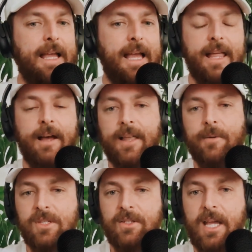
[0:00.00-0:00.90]
And
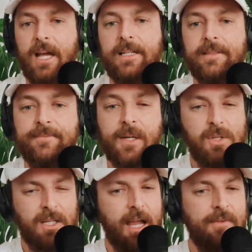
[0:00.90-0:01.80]
that was okay. That
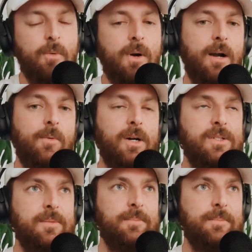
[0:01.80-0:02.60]
was okay for where I was.